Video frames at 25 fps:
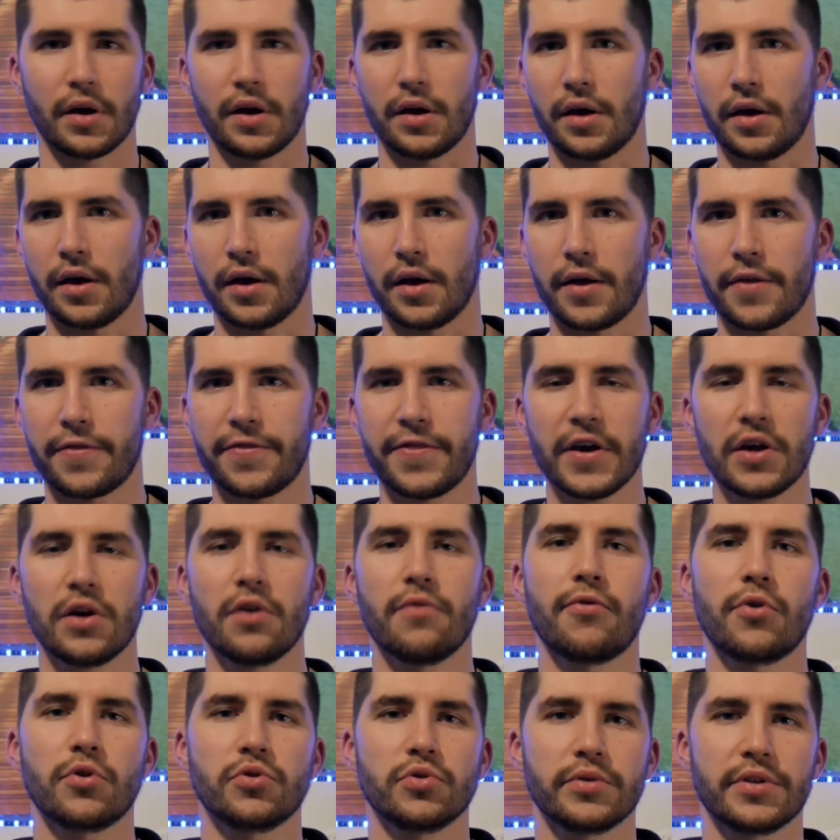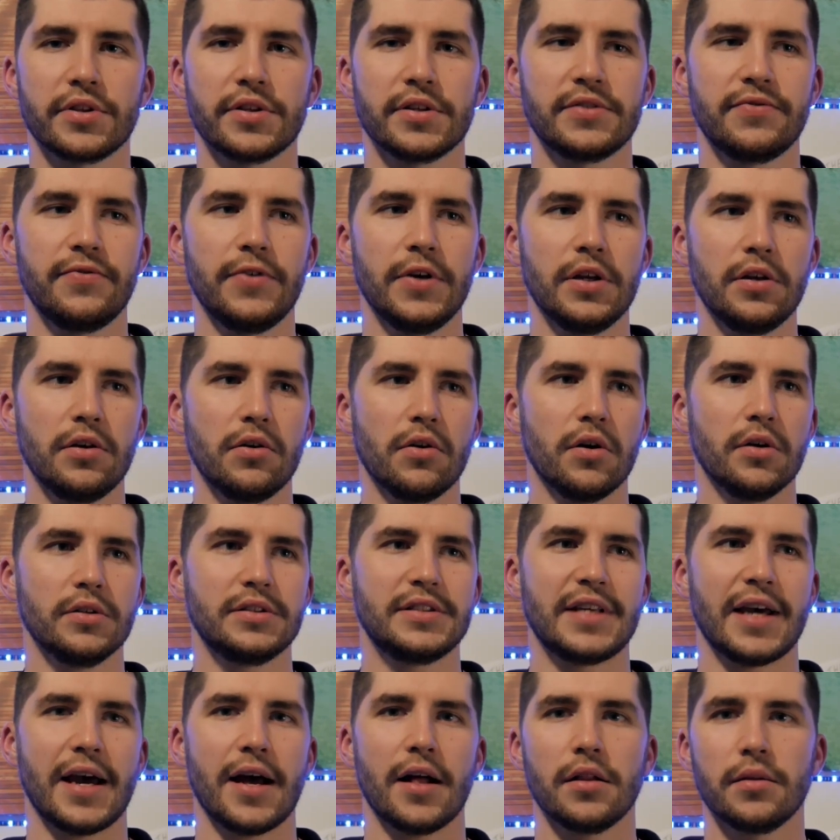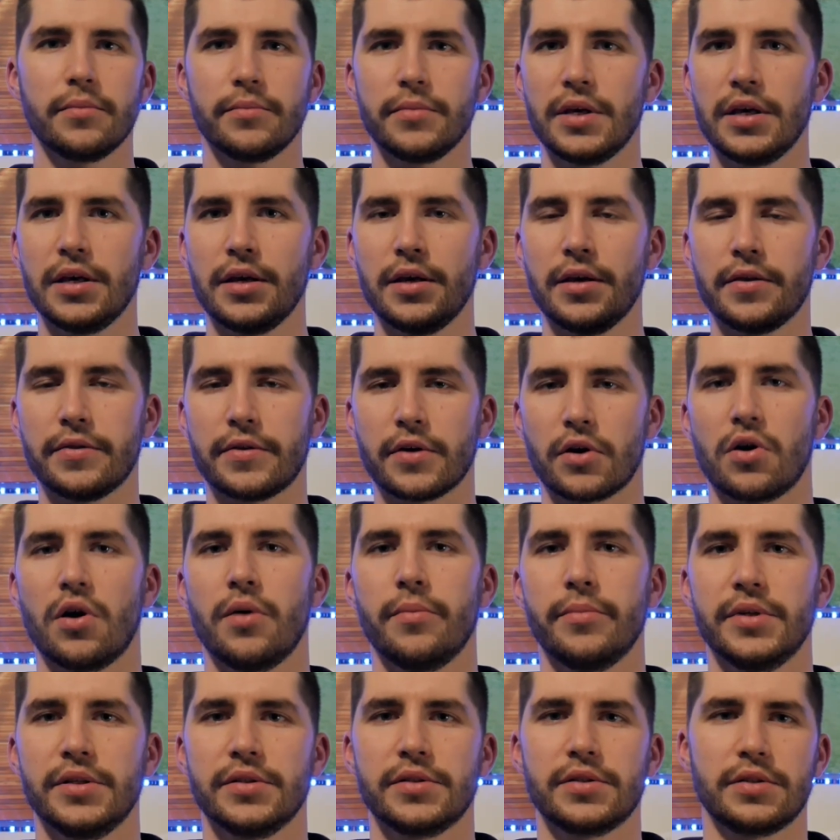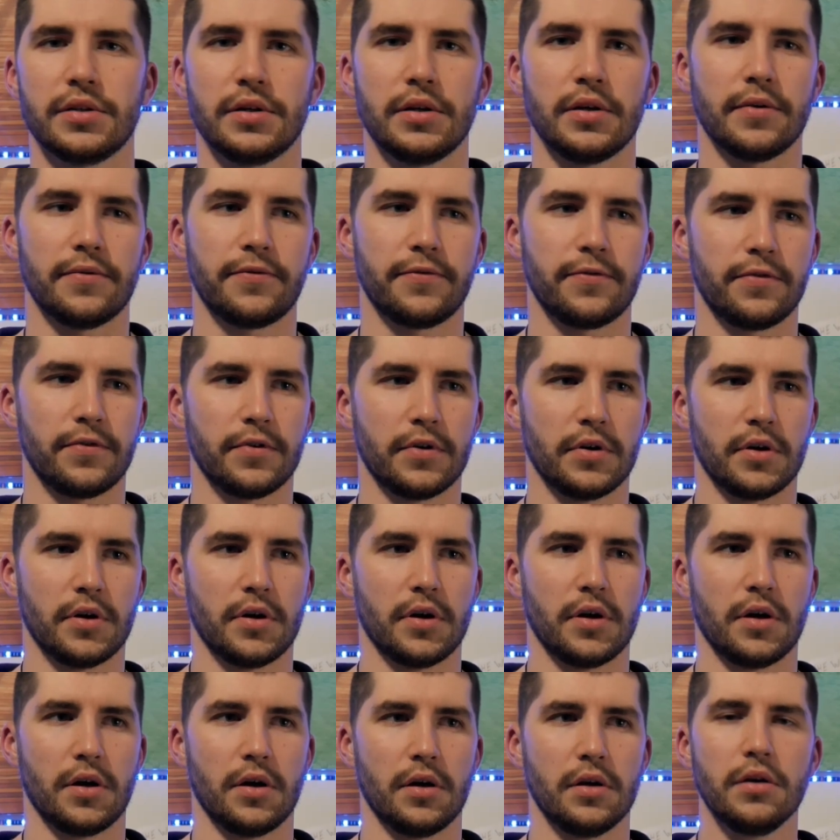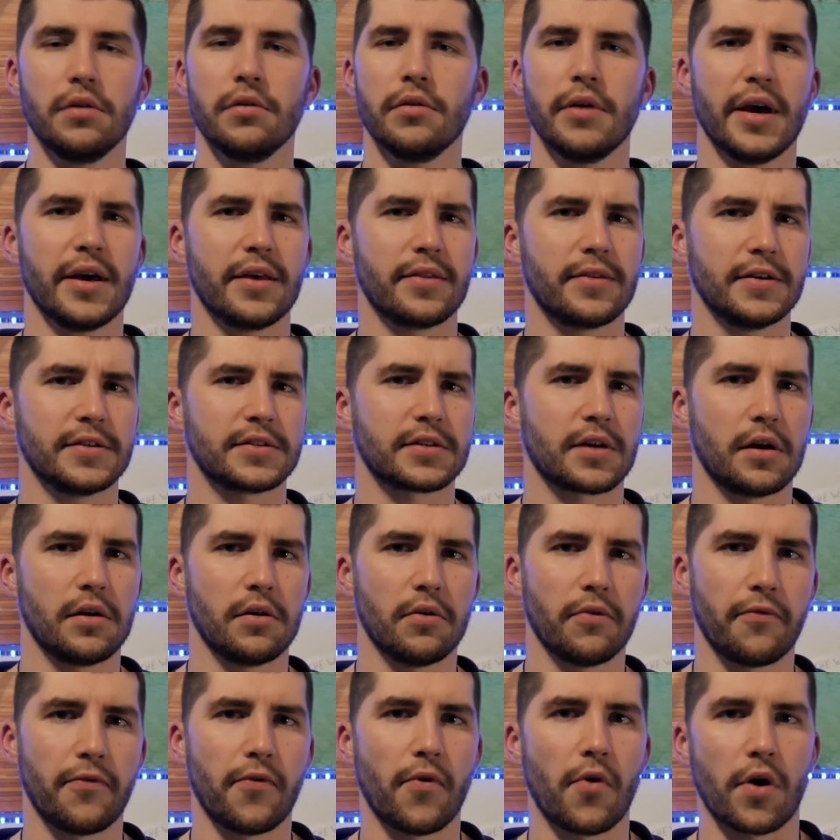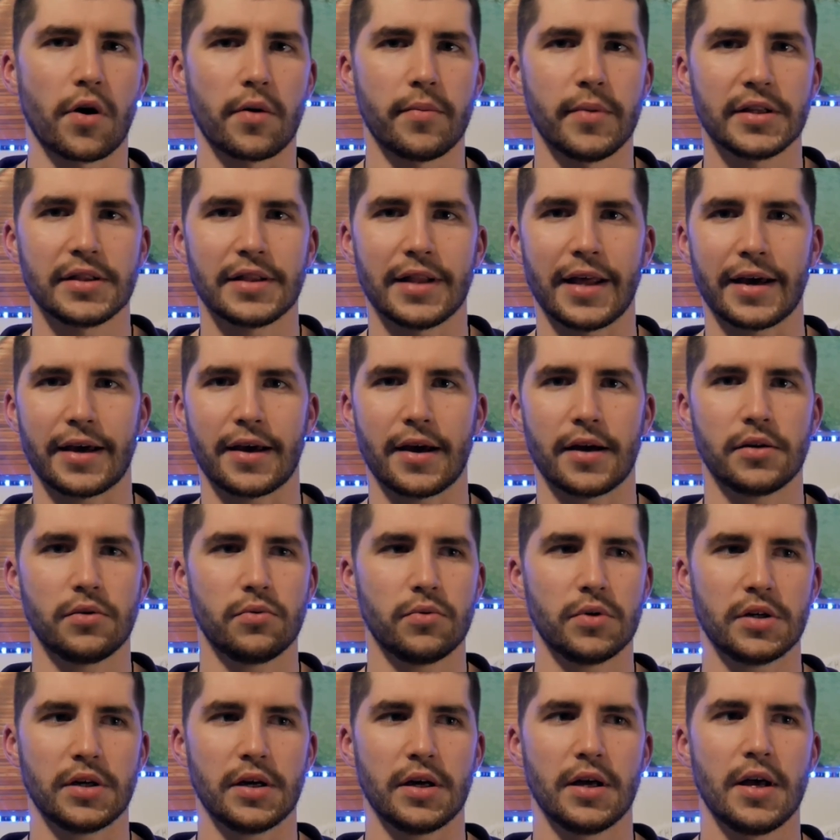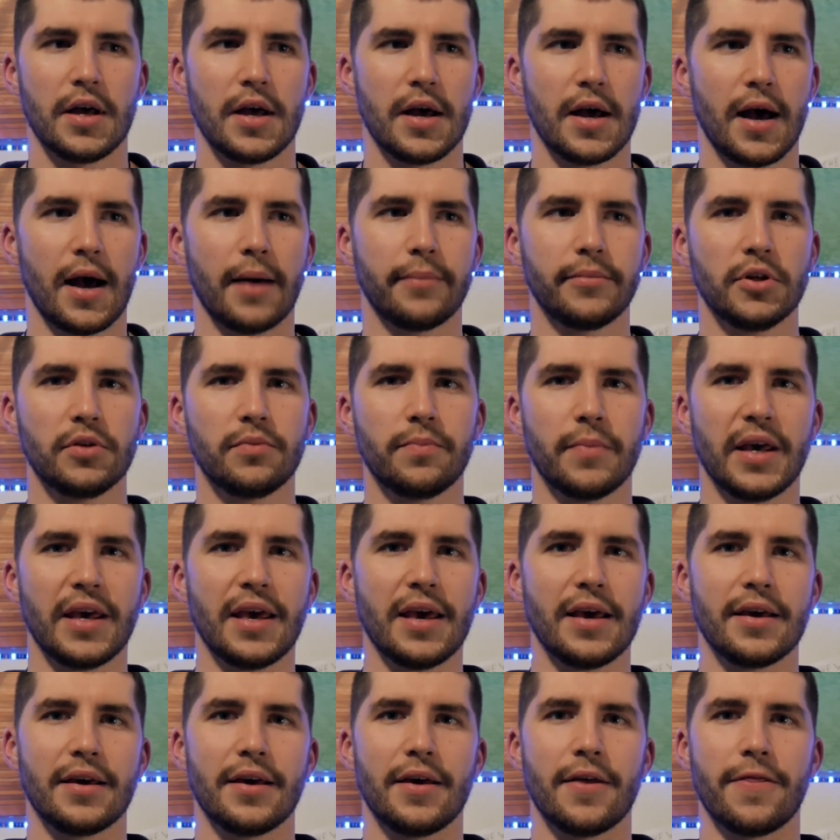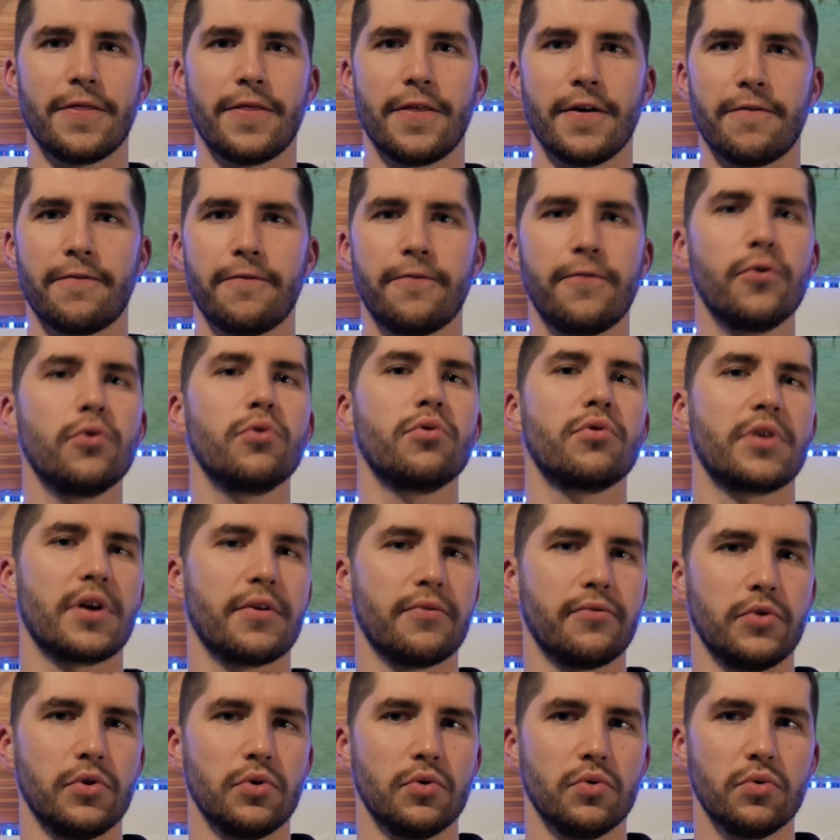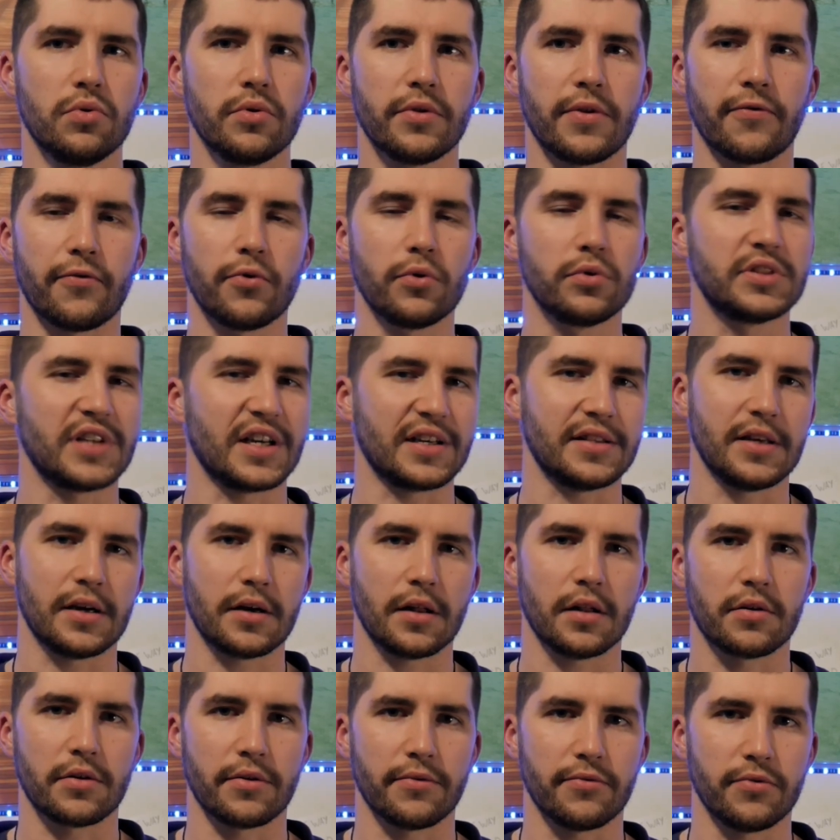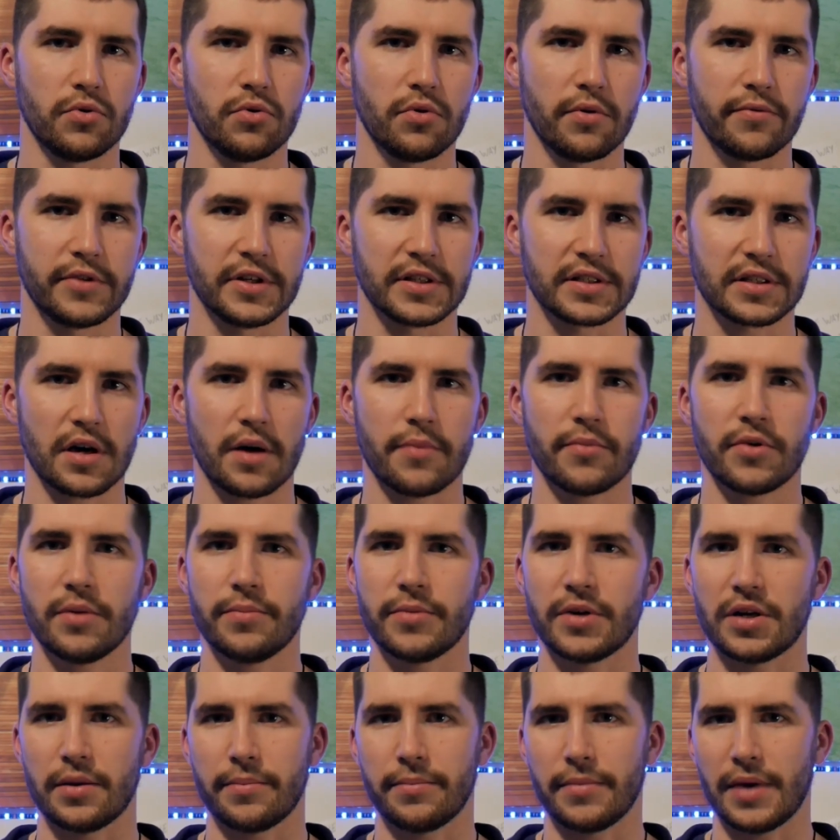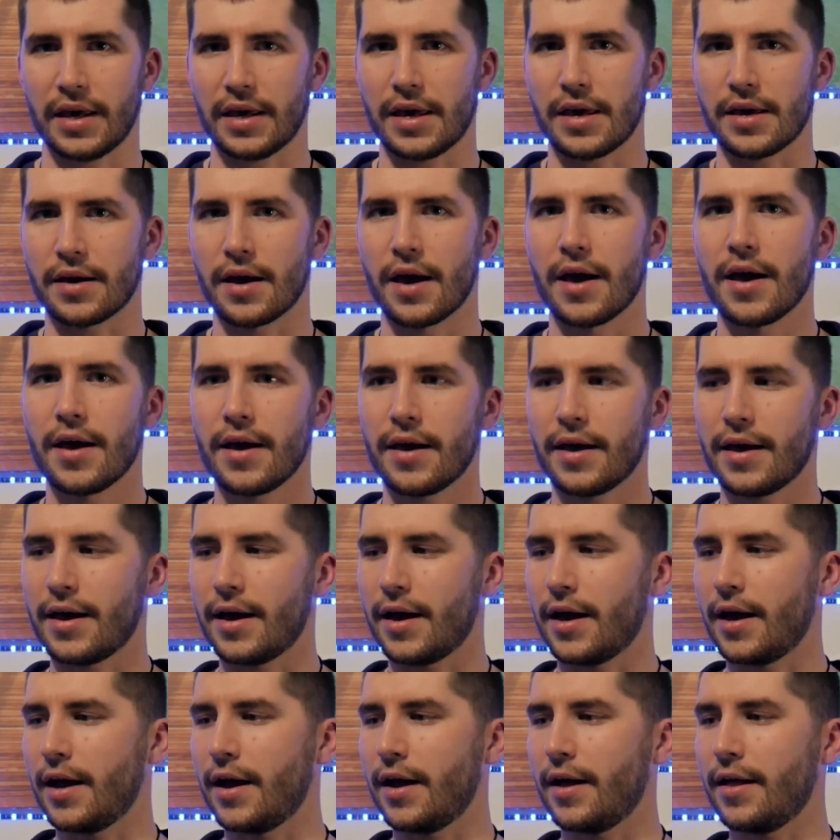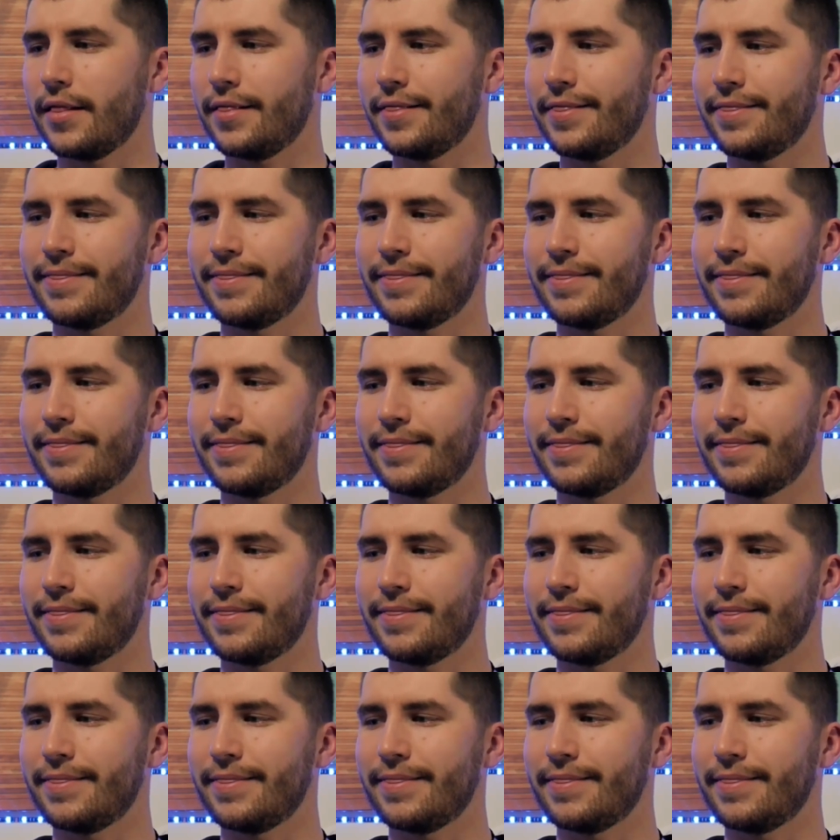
Uh, thank you for watching this video, tell me in the comments if uh, you like this kind of format, like I don't wanna, I'm not making the full review, the full technical review of this camera, but I'm making uh,